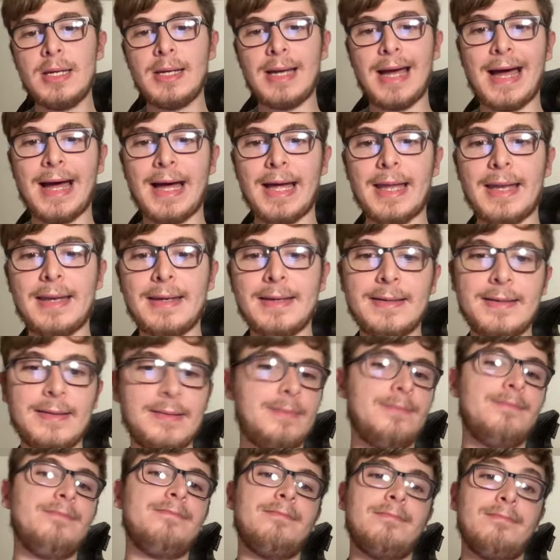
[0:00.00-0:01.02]
And
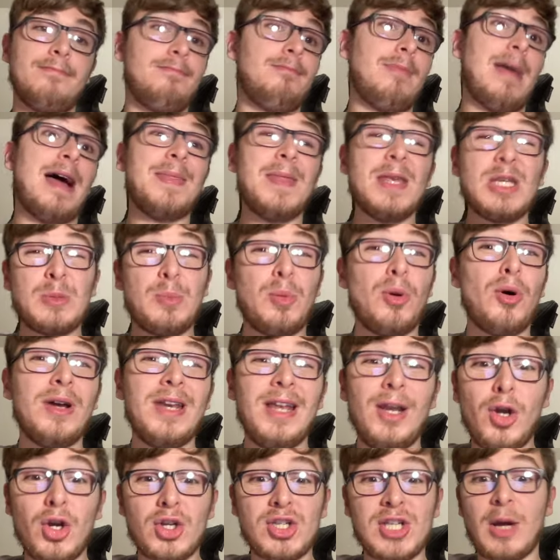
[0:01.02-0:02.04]
at this point, it
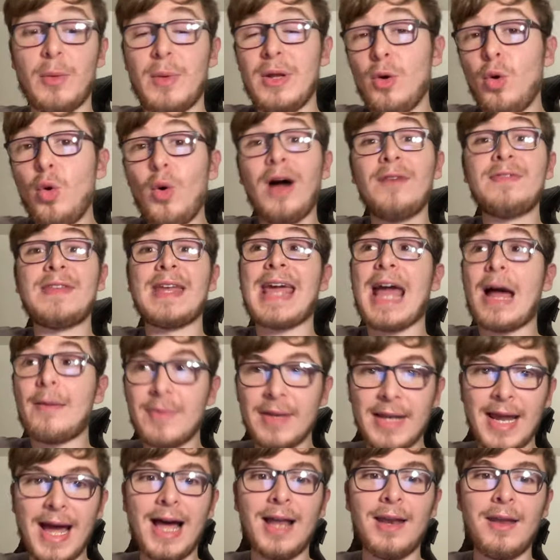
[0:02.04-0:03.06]
looks like we all have to
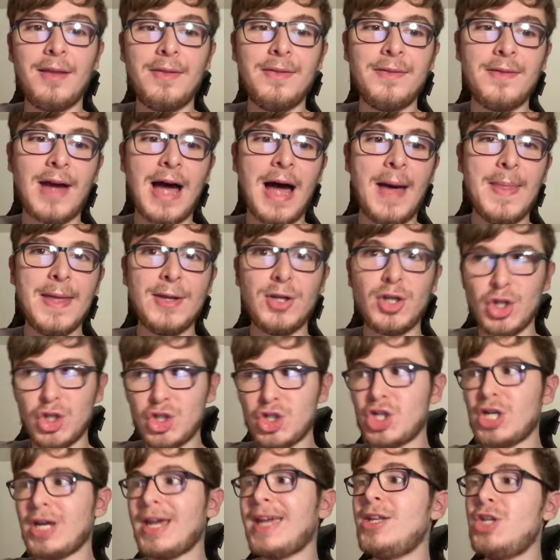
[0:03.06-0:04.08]
captain Haaland and then just
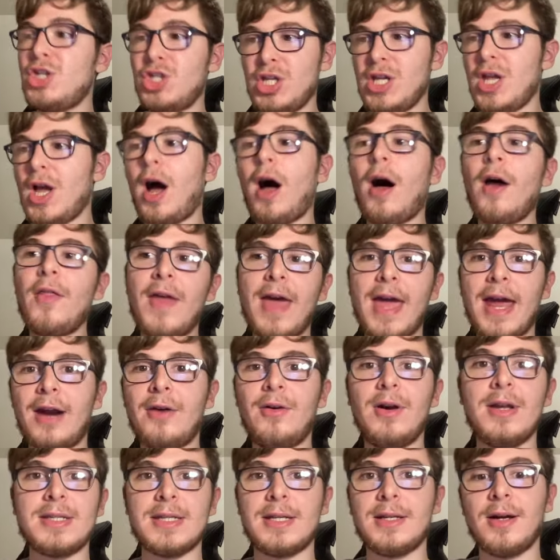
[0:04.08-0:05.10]
change the other
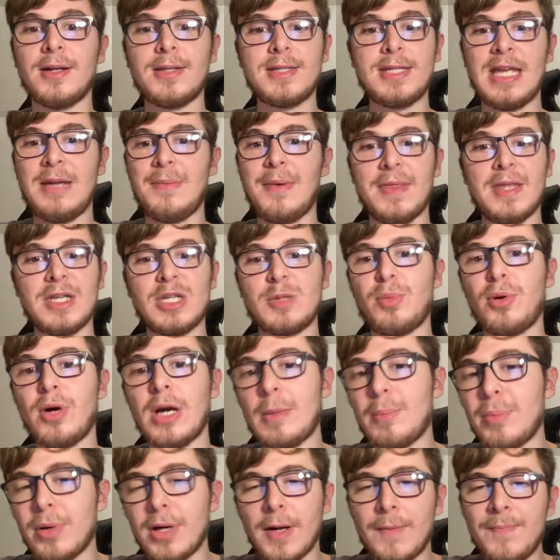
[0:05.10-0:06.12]
areas in our team at this
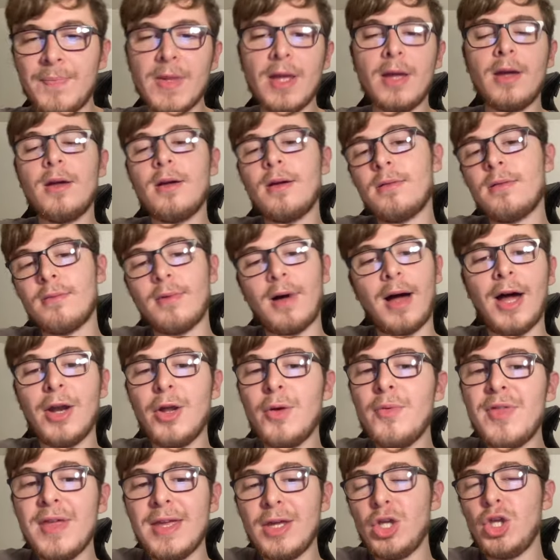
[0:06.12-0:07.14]
point. But I
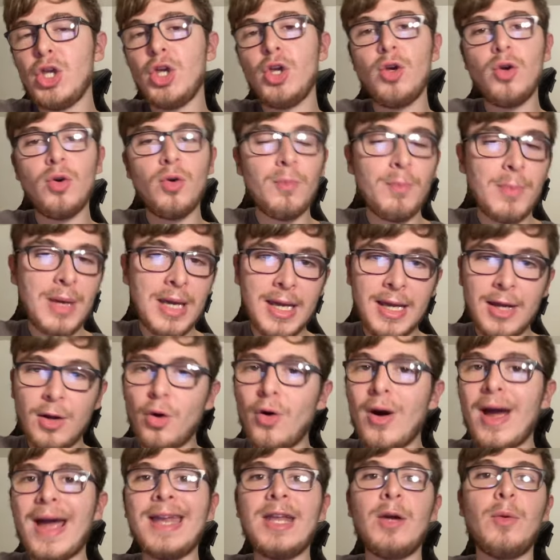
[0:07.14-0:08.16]
don't think you, me,
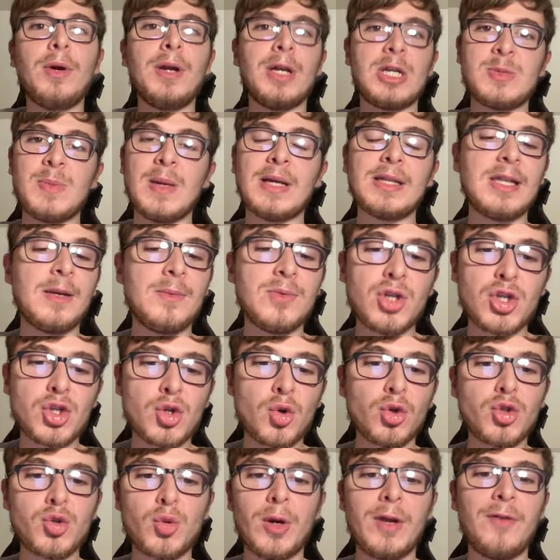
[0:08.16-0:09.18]
or anyone expected him to
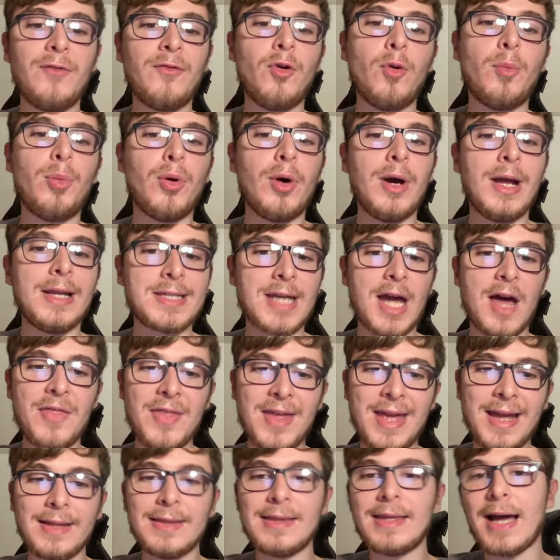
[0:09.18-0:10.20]
score 24 points. I
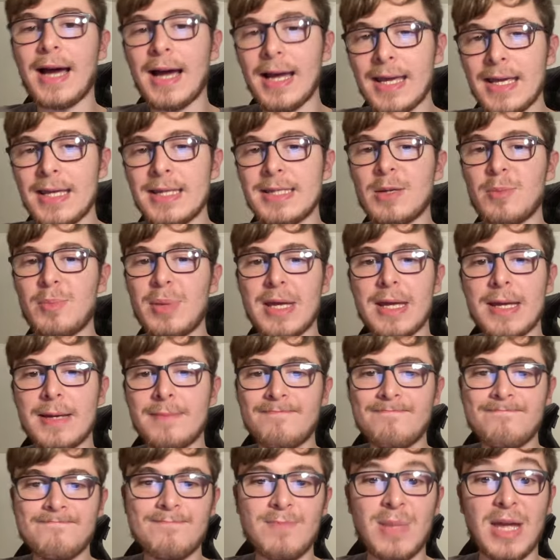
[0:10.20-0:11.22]
think that is a bit
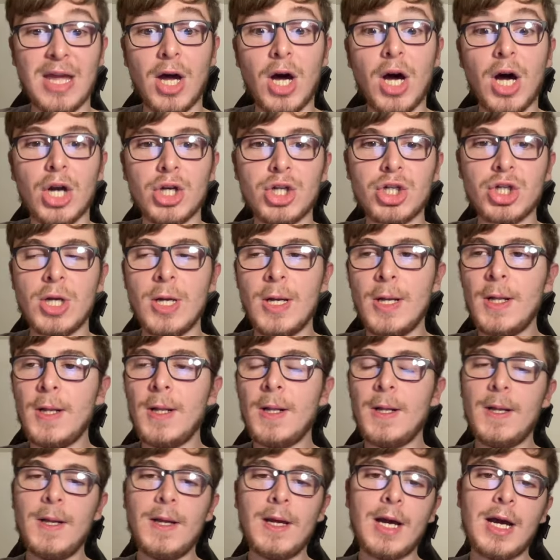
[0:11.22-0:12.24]
harsh.
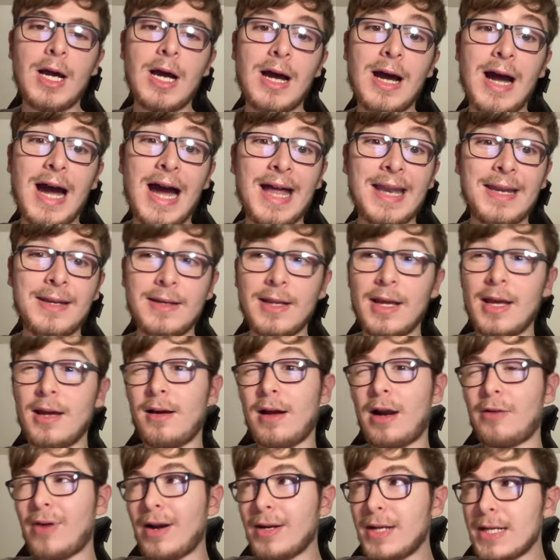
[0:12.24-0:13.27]
And
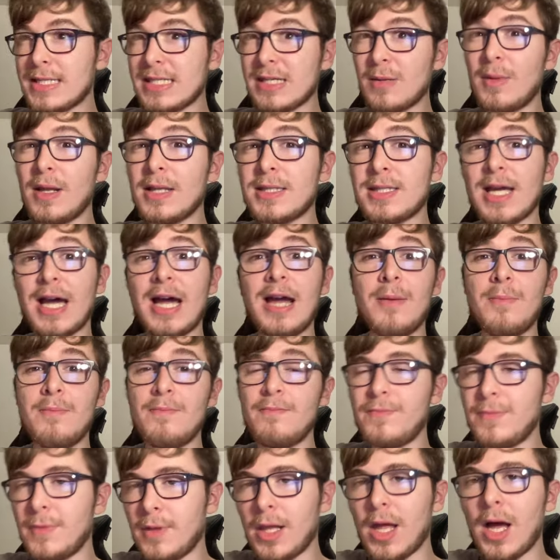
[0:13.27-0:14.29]
around a similar
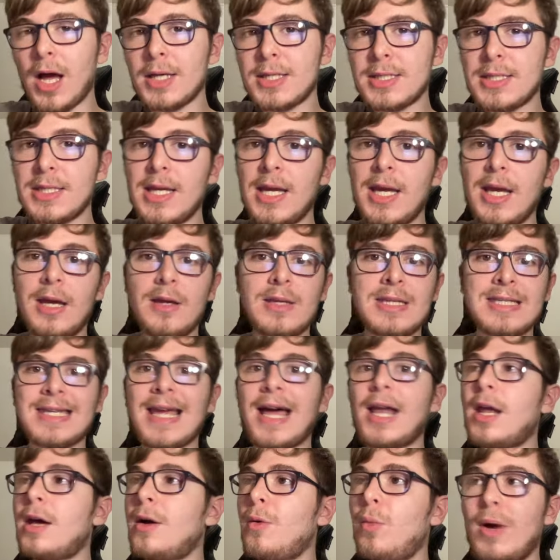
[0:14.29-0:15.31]
time last year,
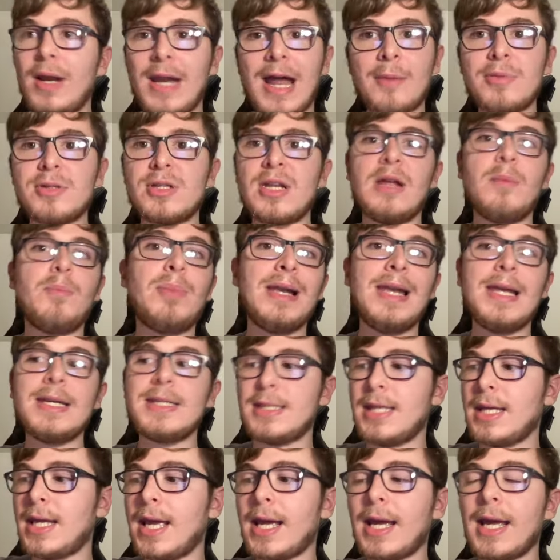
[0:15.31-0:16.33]
Salah went absolutely
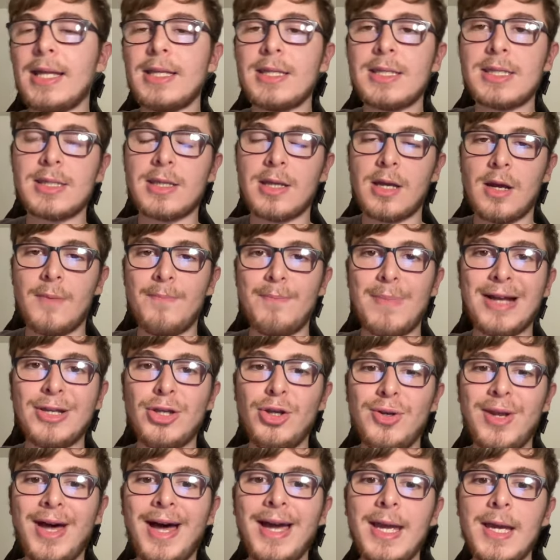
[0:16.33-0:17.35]
ballistic against Man
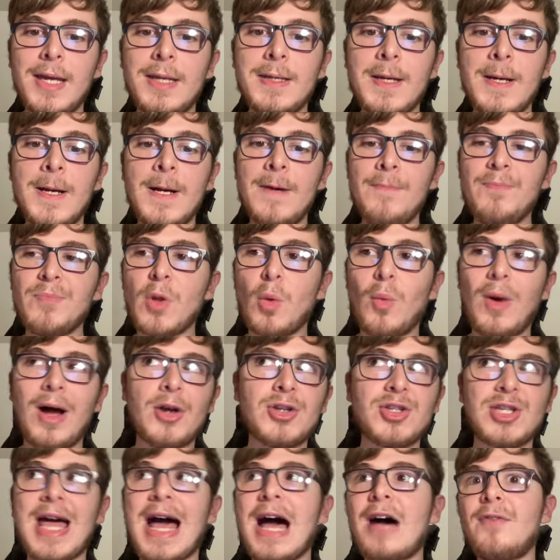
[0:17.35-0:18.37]
United,
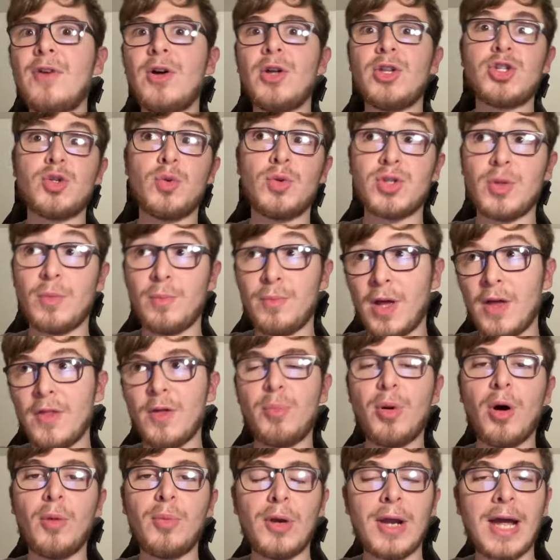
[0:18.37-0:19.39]
whilst Havertz, who was another
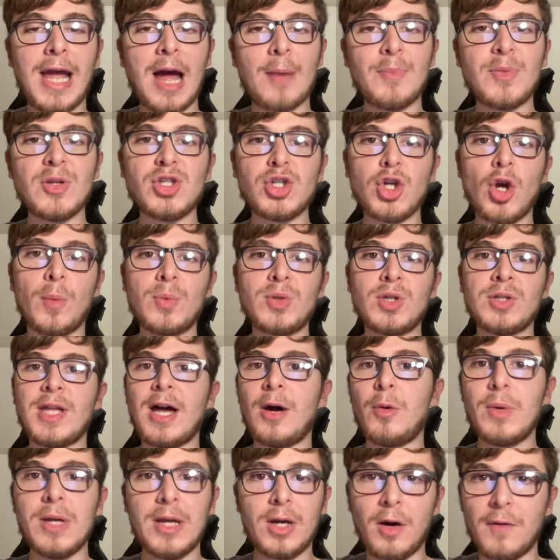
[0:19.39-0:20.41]
popular captaincy option
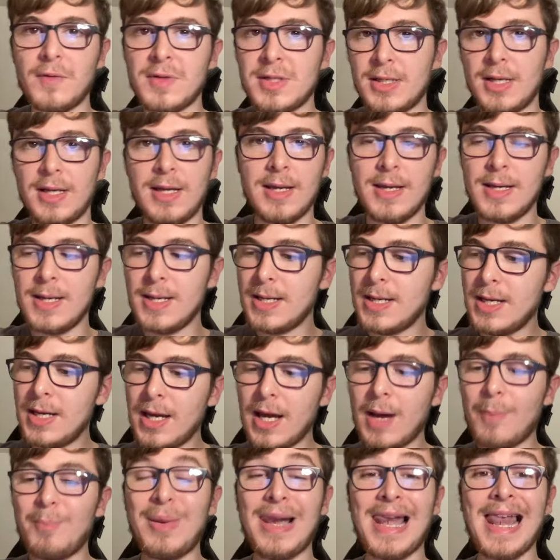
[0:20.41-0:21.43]
that week, obviously
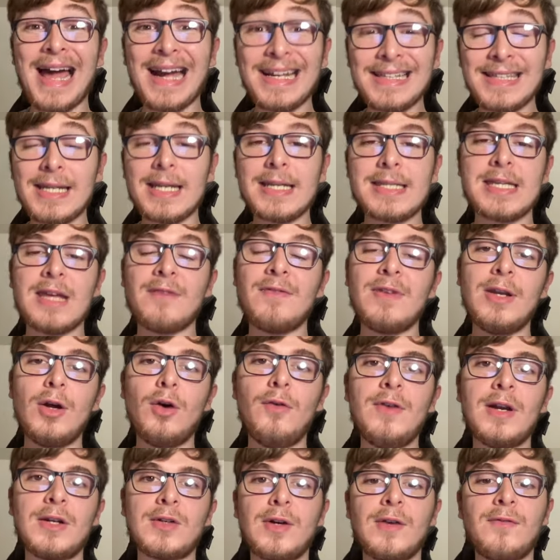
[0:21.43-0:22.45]
blanked in a 7-0
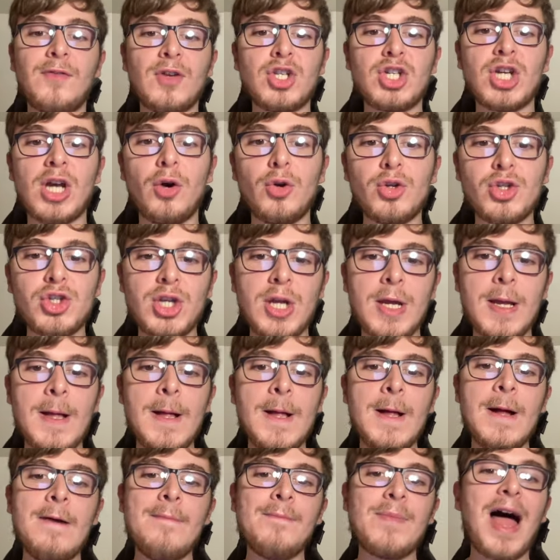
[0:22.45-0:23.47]
victory for Chelsea.
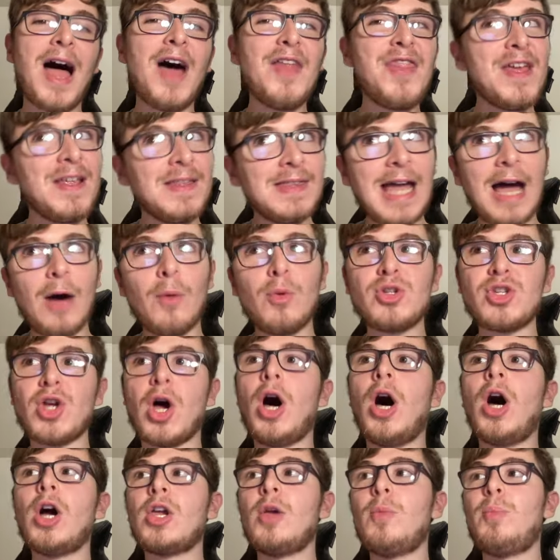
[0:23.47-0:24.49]
I think that was
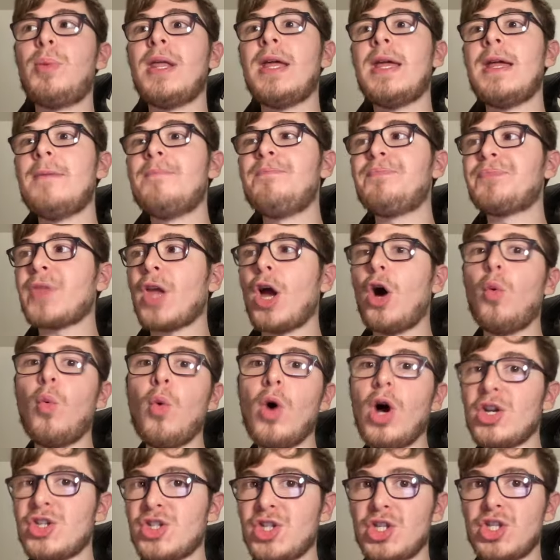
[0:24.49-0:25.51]
arguably a
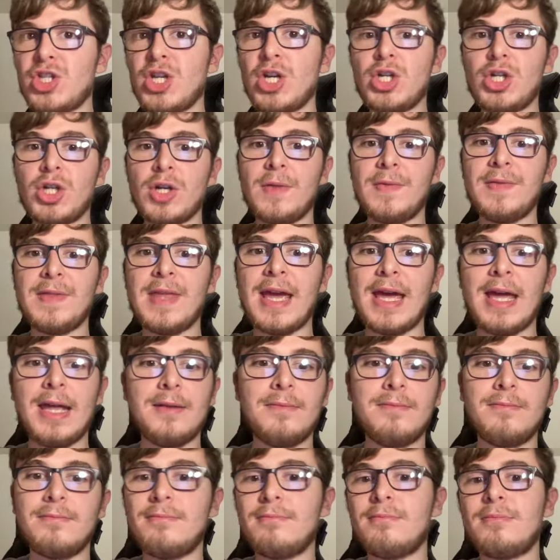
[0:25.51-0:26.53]
worse decision
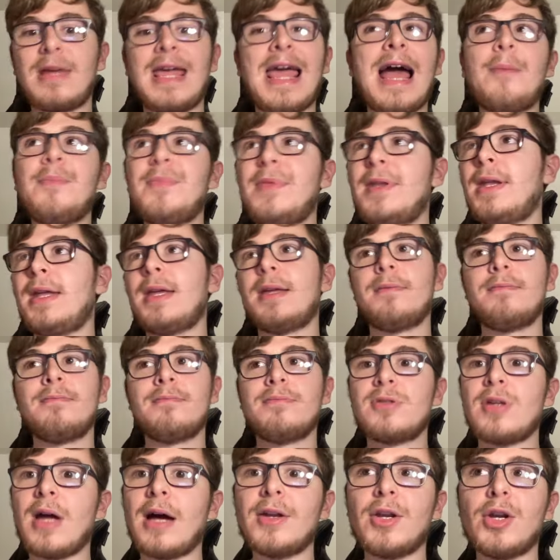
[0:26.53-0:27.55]
than captaining,
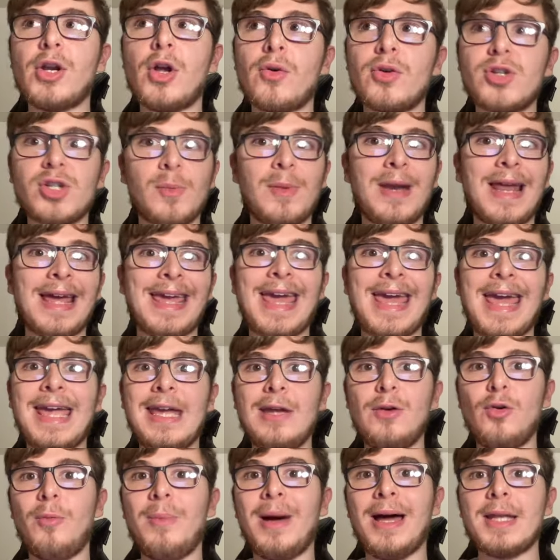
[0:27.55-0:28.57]
I don't know, someone like
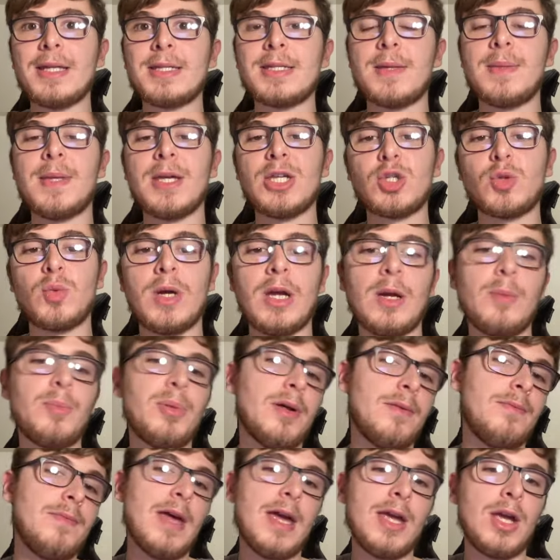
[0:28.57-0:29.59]
Kane or Maddison this week.
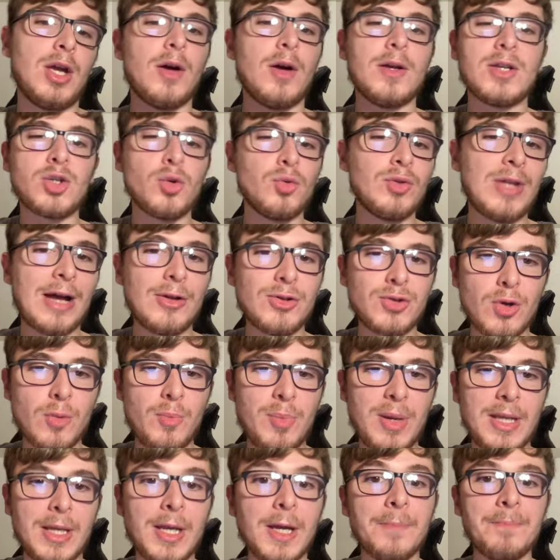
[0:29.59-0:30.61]
But there you go. It's all down to
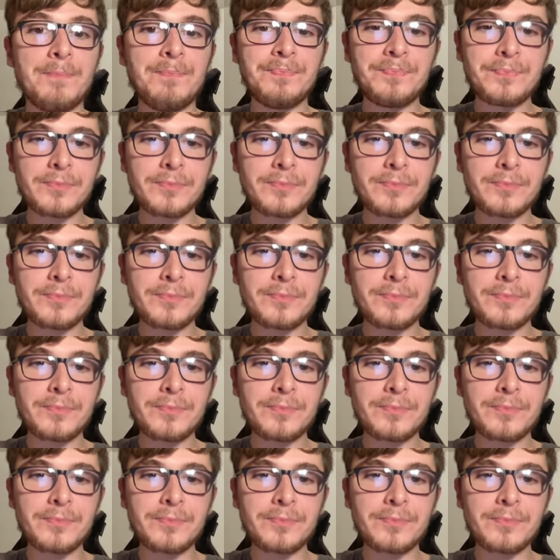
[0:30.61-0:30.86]
opinion.